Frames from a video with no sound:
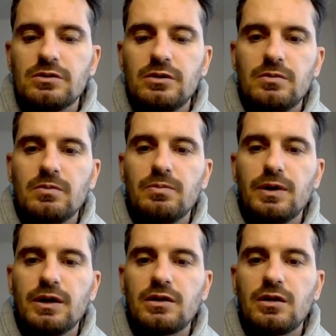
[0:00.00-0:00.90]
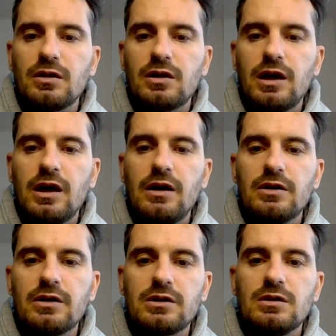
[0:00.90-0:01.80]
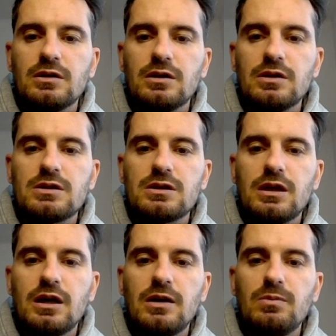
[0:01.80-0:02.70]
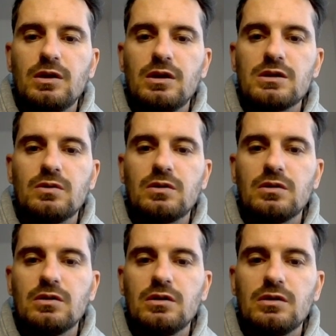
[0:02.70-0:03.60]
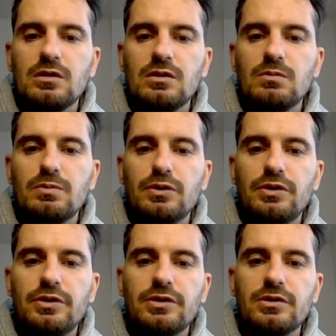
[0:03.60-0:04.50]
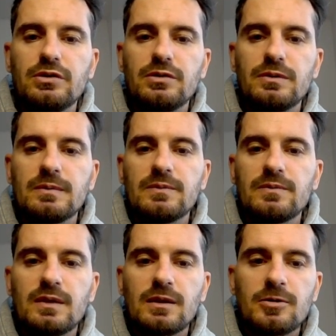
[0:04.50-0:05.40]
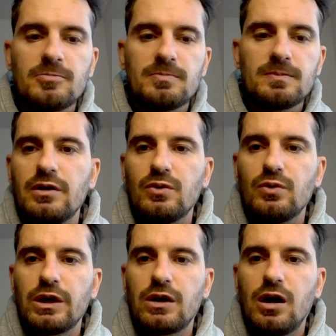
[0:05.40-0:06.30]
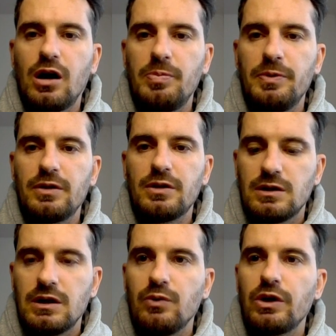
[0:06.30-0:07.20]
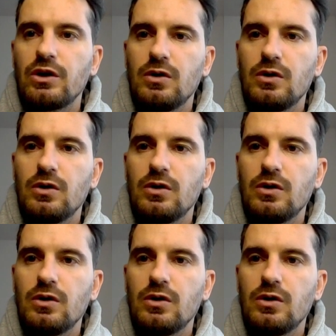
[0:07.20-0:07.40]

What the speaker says: but the character this time is a little bird. We copy this and we go on